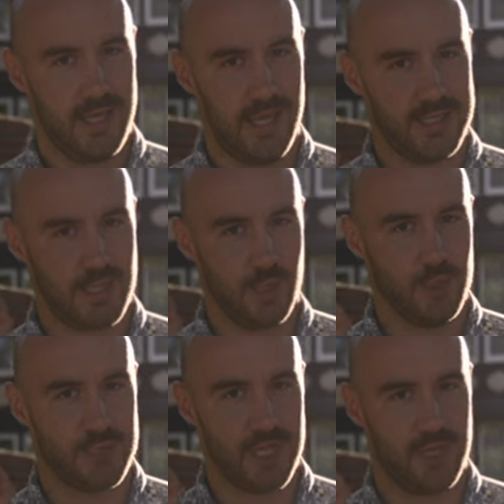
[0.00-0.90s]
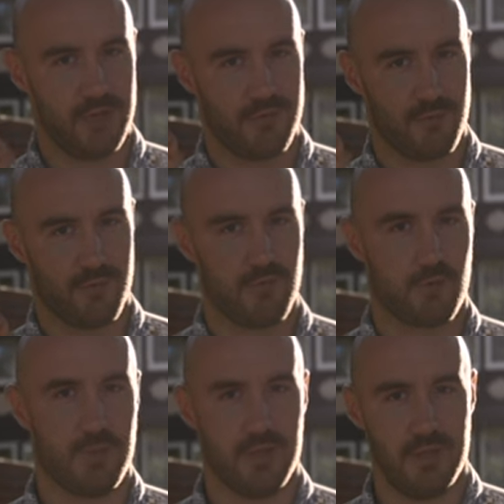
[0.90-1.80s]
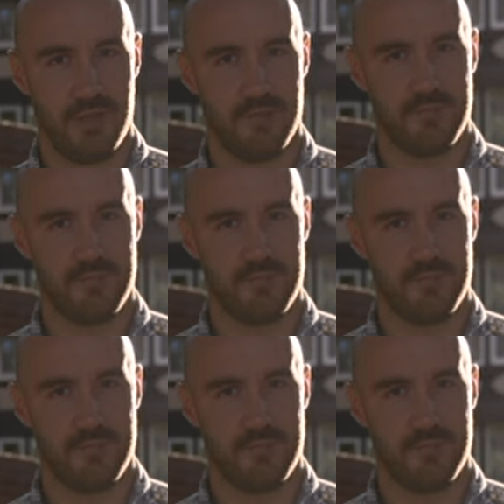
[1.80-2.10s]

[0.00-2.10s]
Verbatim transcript: It's a goose egg for affordability.